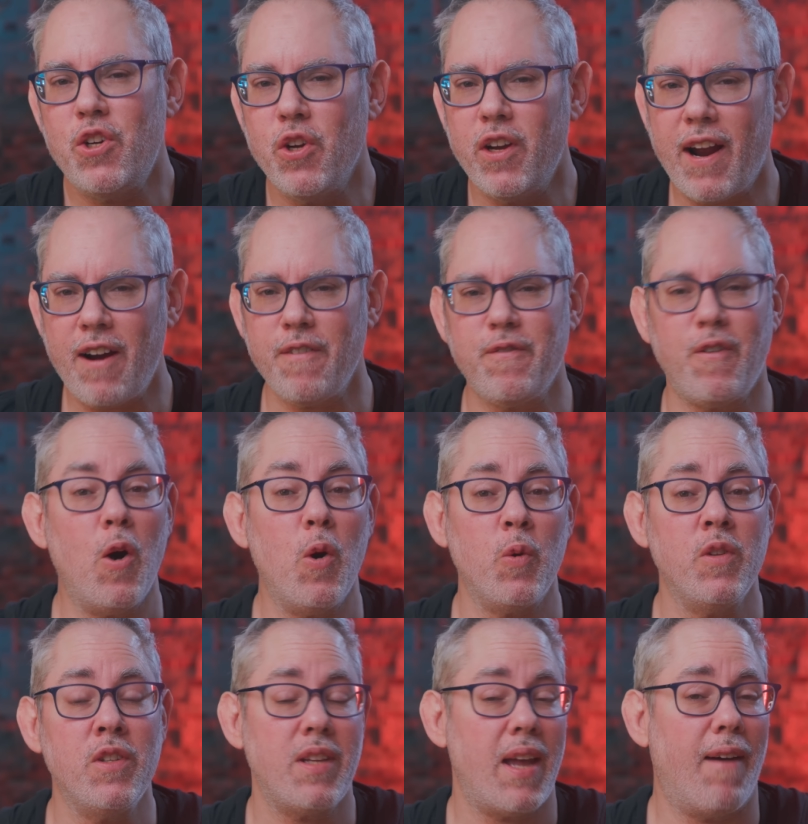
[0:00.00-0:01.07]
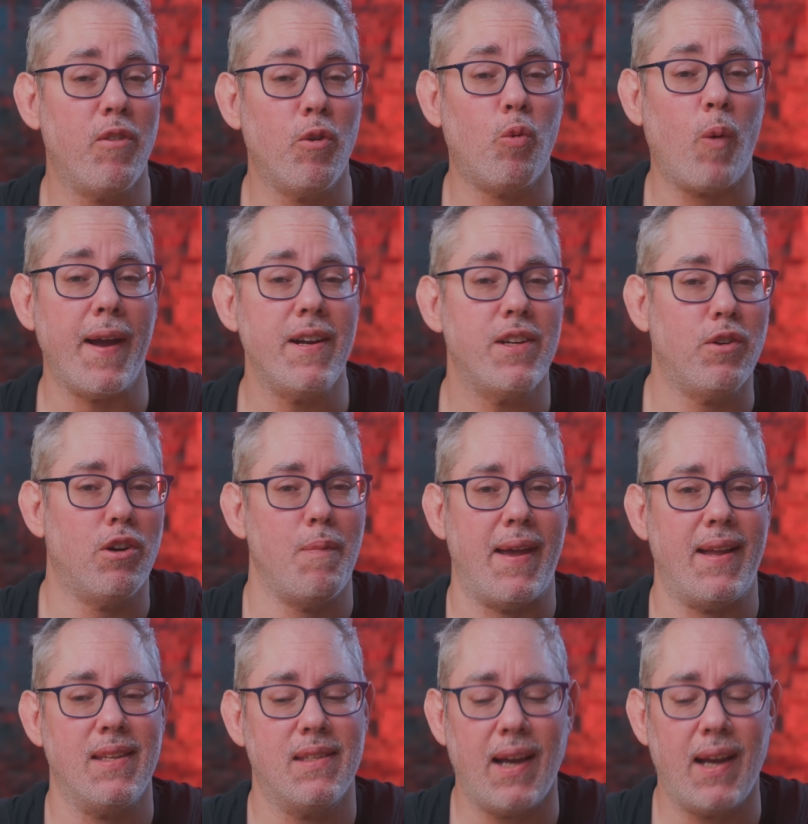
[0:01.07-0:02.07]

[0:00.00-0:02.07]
Should our phones have the right to remain